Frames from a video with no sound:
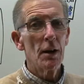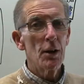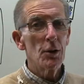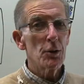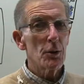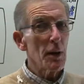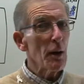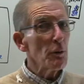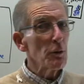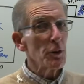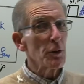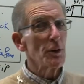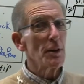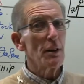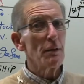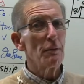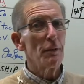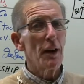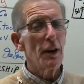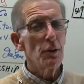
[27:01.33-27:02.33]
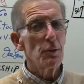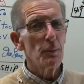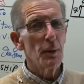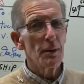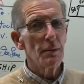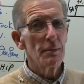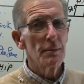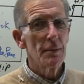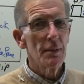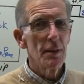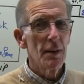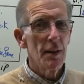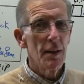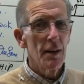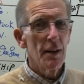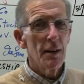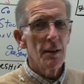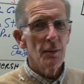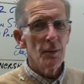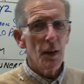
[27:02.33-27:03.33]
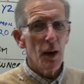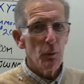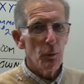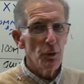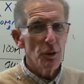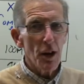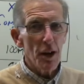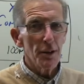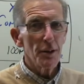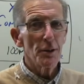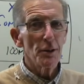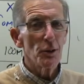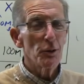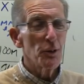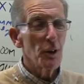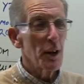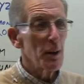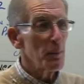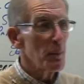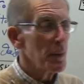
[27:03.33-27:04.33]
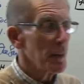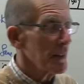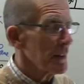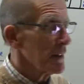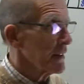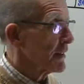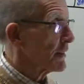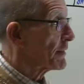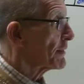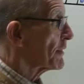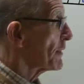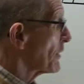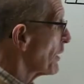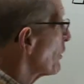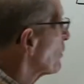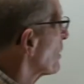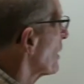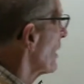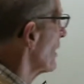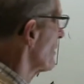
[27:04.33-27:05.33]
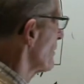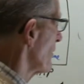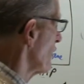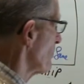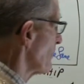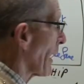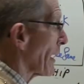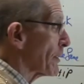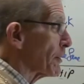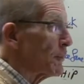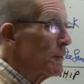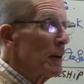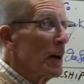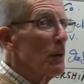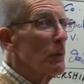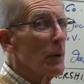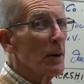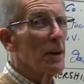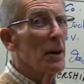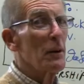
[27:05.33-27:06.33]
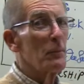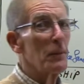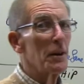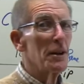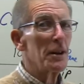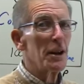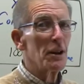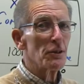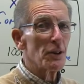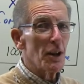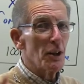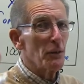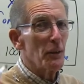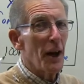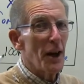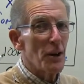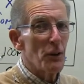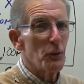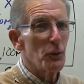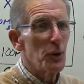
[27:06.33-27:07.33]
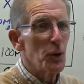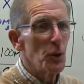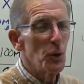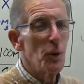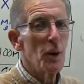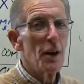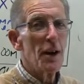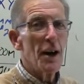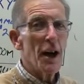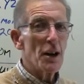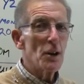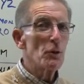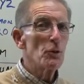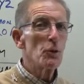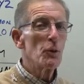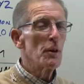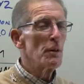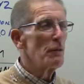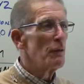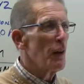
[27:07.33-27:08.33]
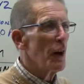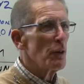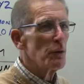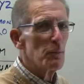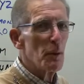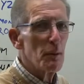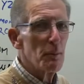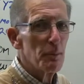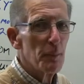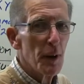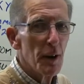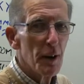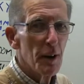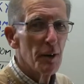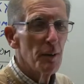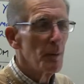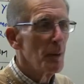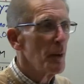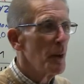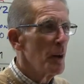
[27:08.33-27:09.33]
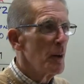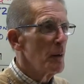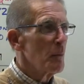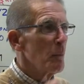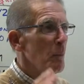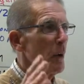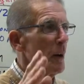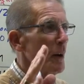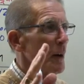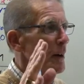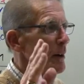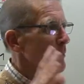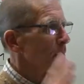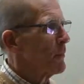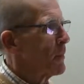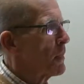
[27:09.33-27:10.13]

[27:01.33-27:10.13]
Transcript: So that was a good investment. I wish i had done the same thing. Okay, not going to tell you what company it is. I don't, I don't do, I don't do investment uh, uh,